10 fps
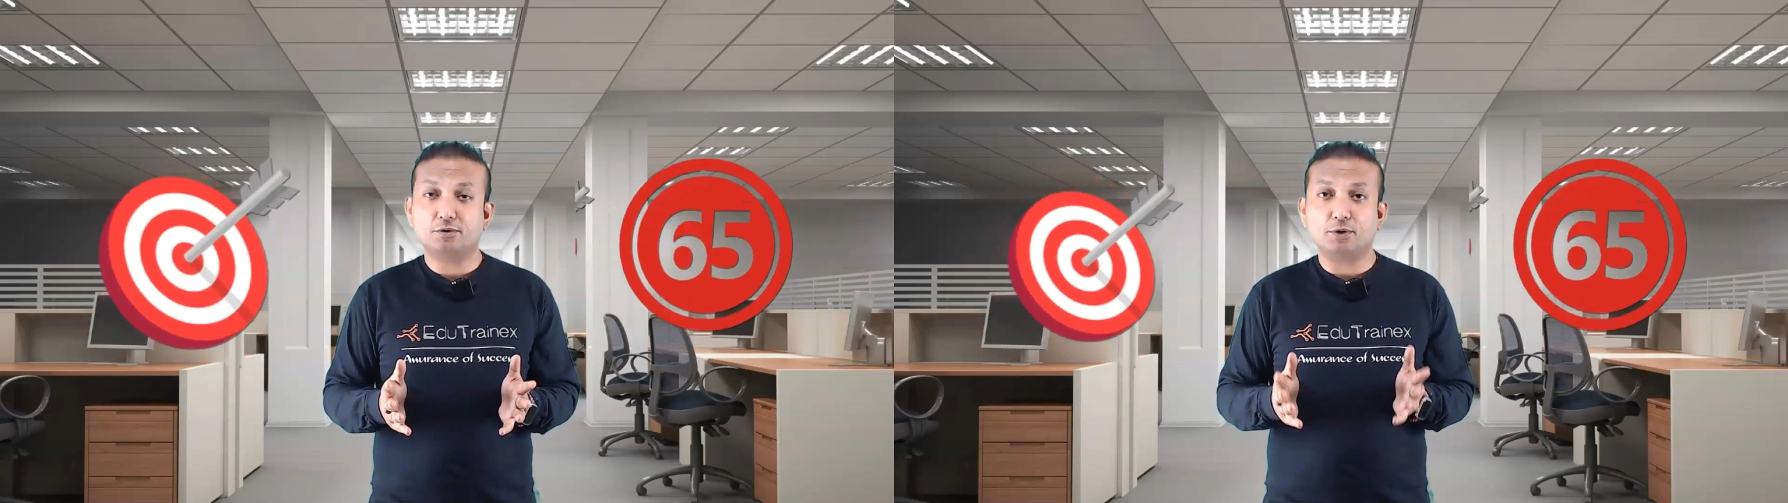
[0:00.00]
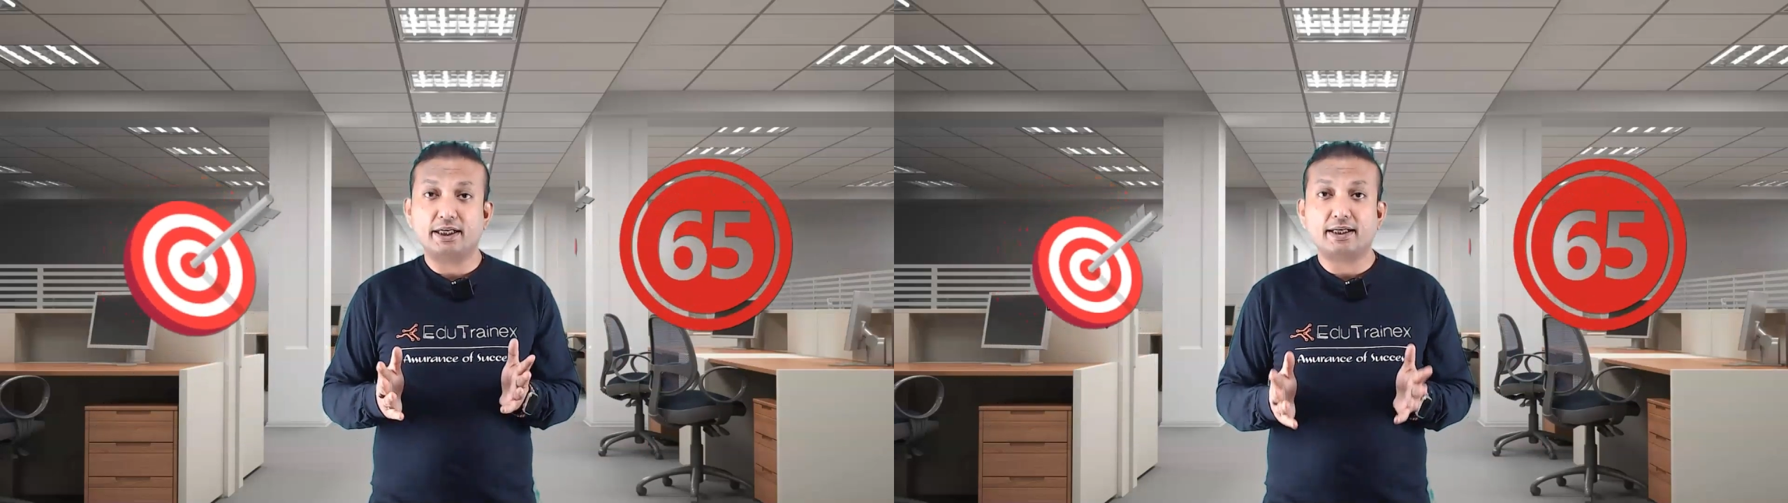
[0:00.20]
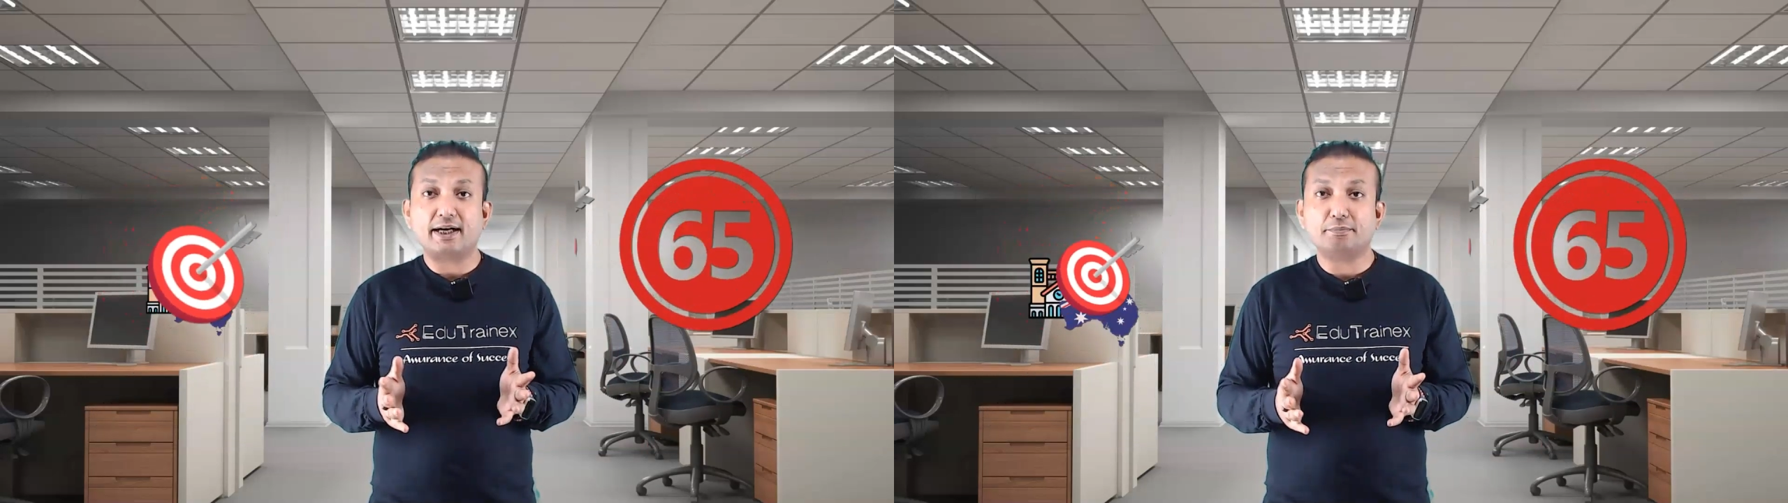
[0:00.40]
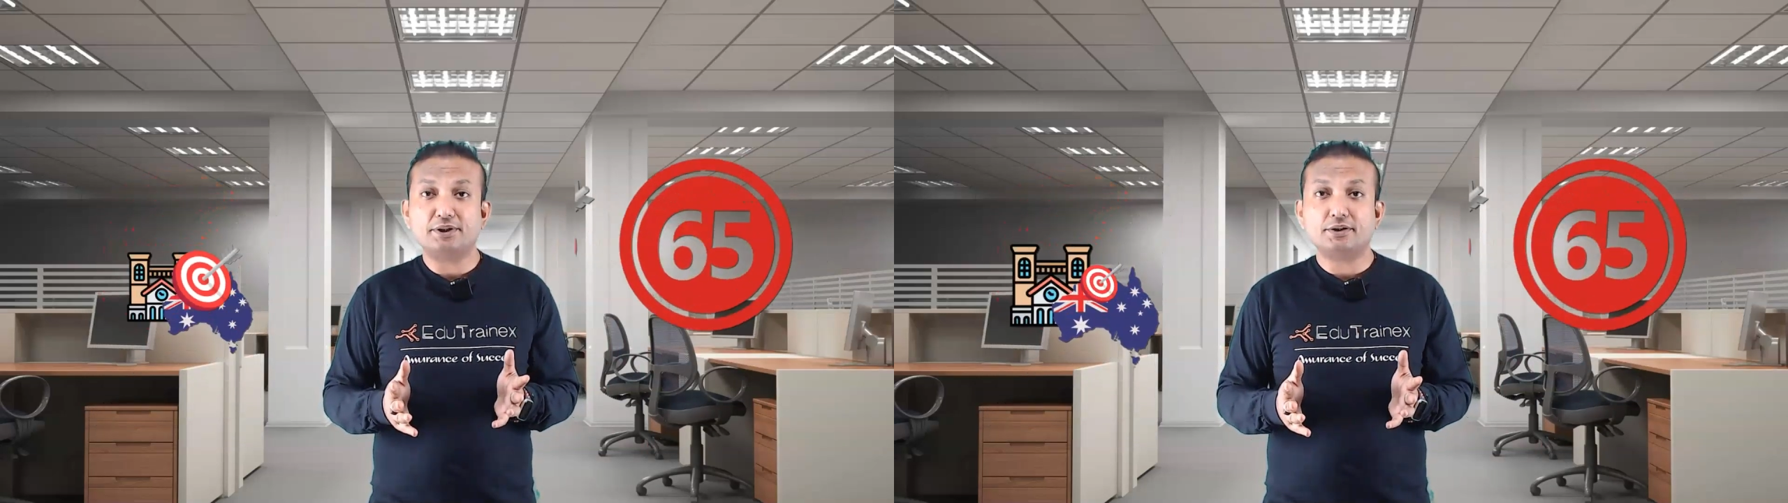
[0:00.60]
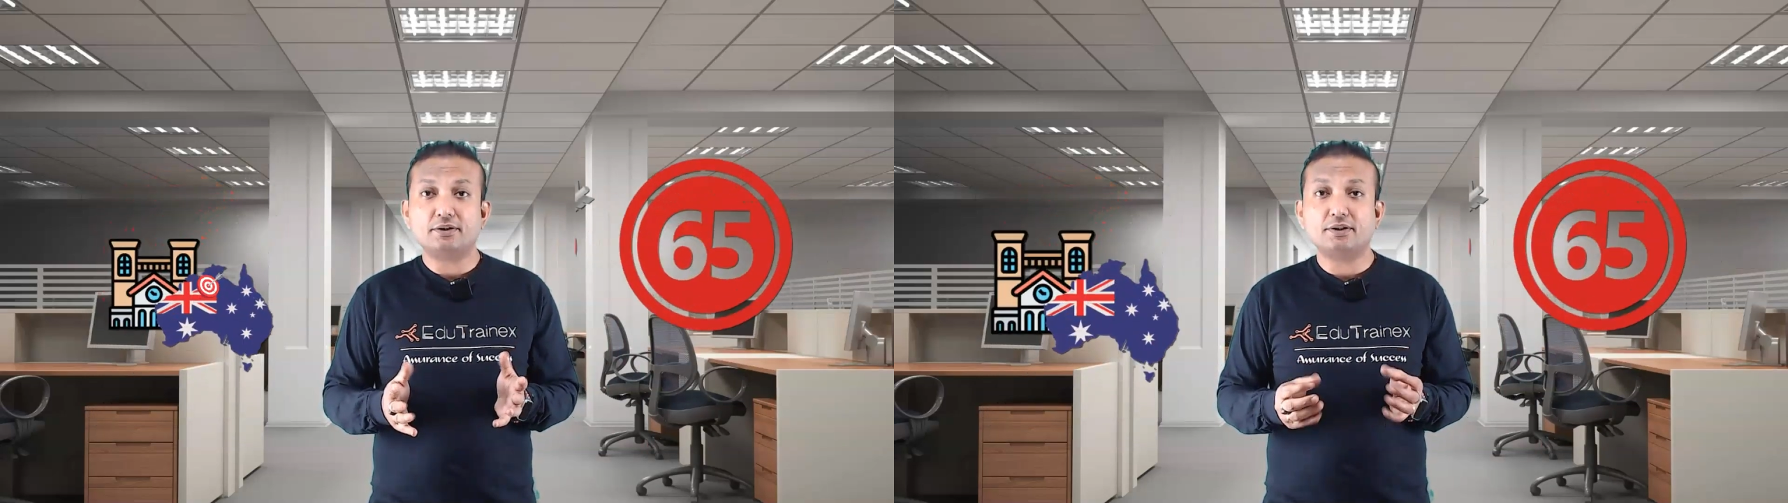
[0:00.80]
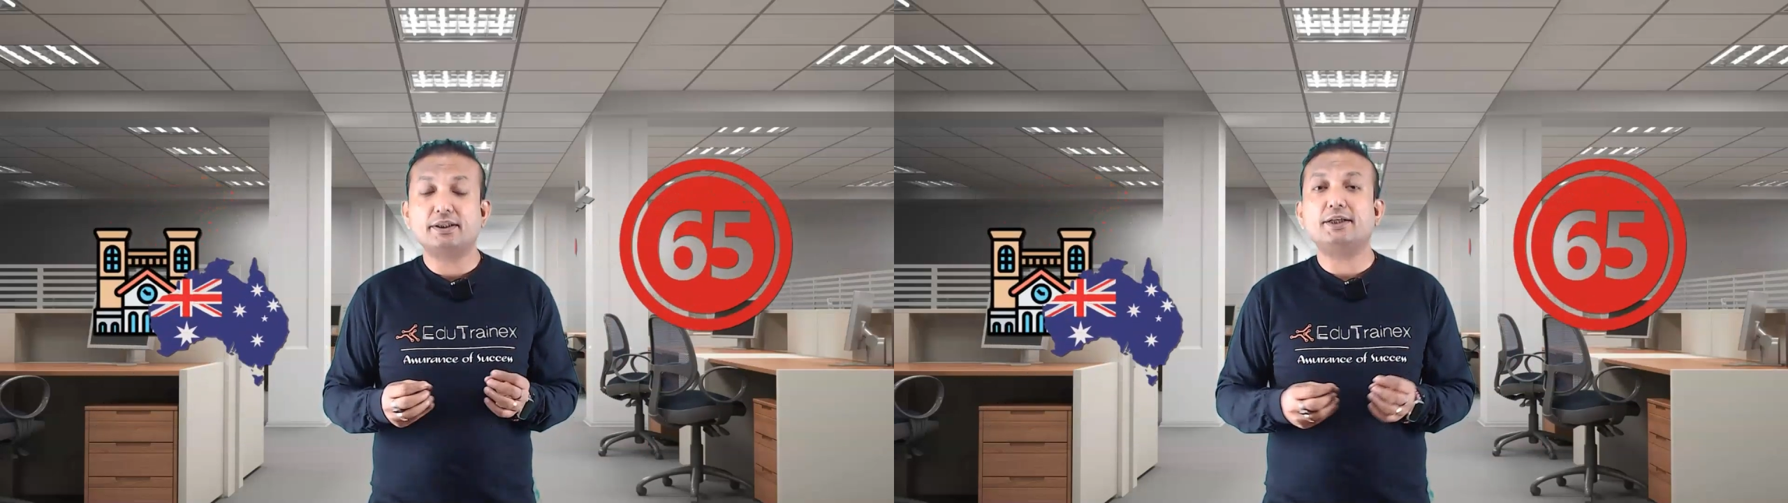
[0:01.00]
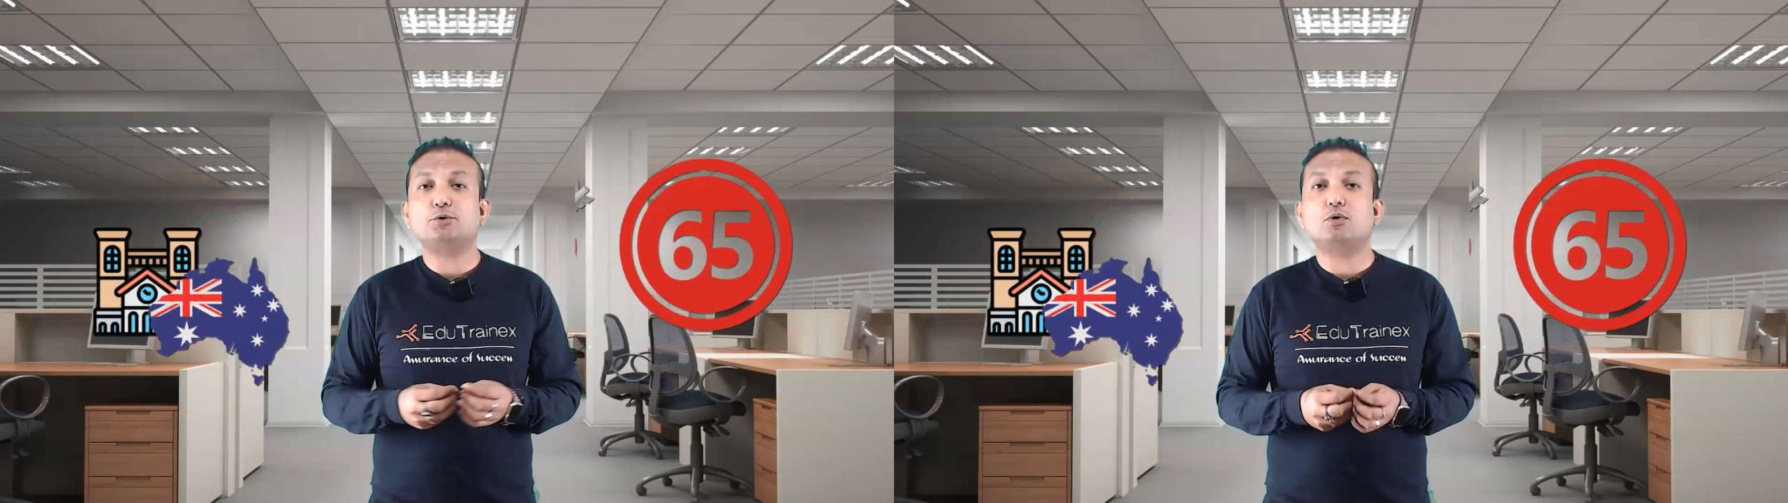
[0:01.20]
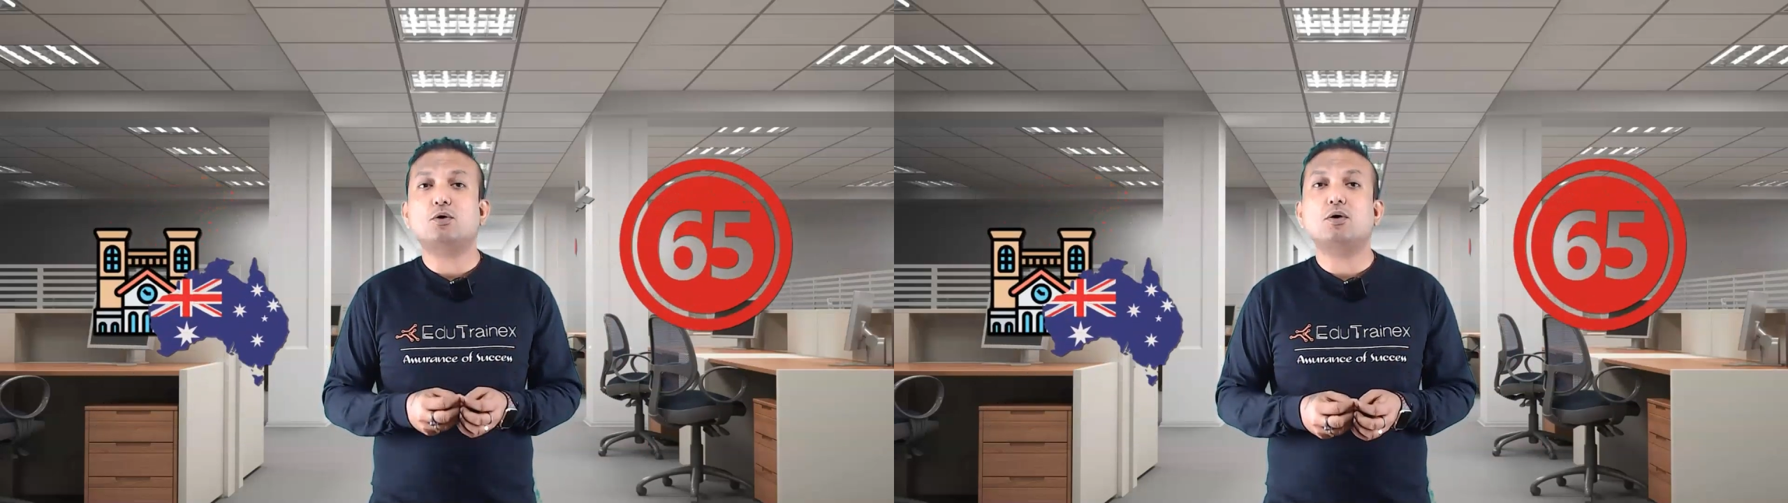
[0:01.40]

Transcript: to get admission into a